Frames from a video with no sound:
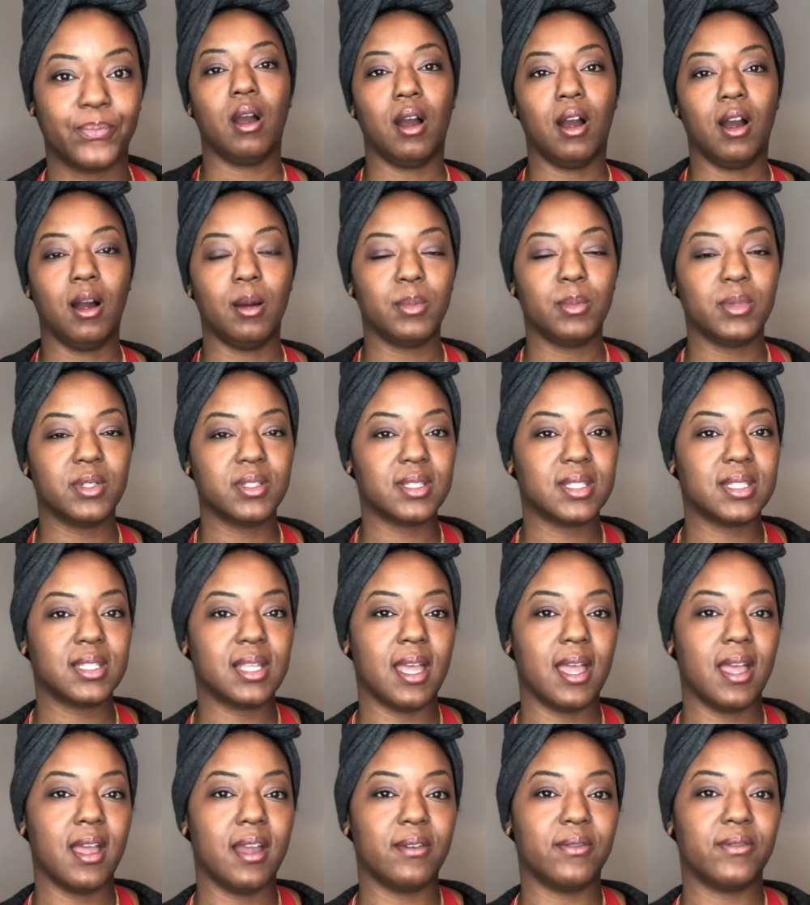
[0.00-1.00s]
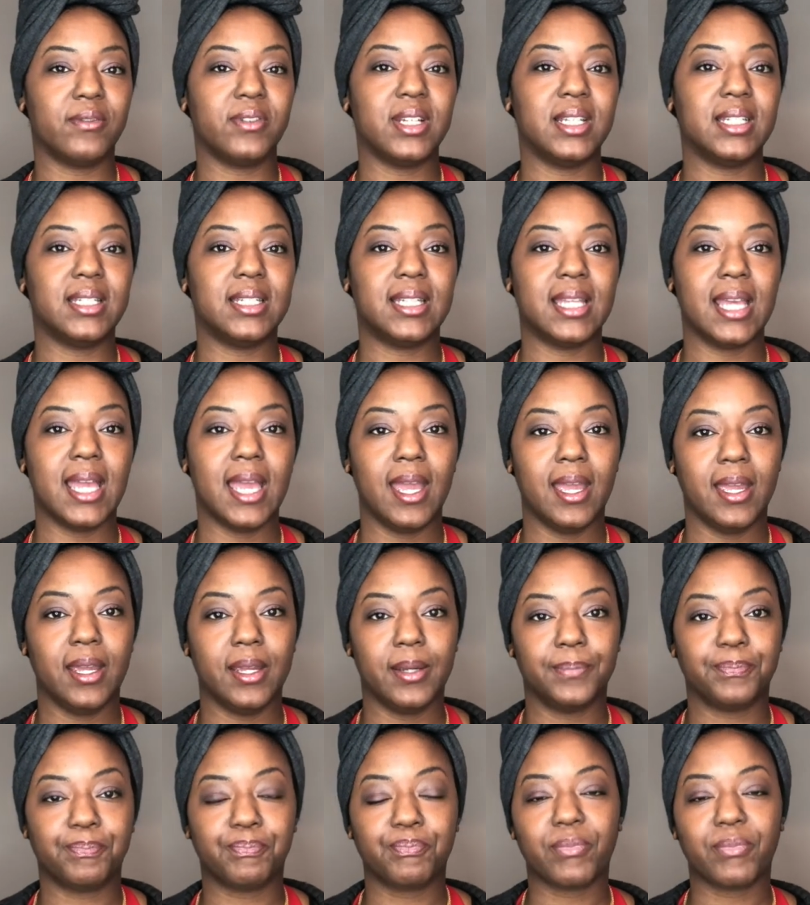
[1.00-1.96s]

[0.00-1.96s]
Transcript: Almost every day,